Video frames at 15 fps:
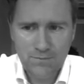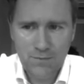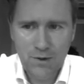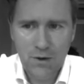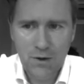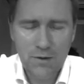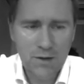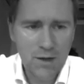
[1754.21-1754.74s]

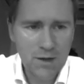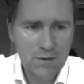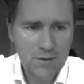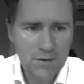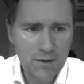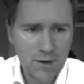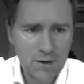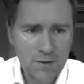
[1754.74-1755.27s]
on the left
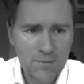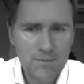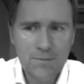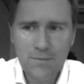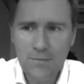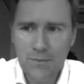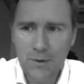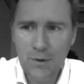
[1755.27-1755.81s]
side,
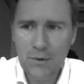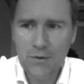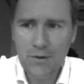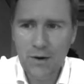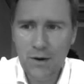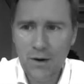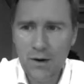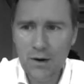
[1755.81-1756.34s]
those
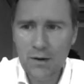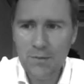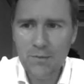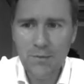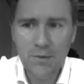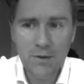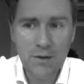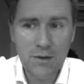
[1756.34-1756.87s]
are
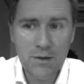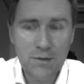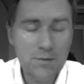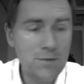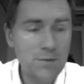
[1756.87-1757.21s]
the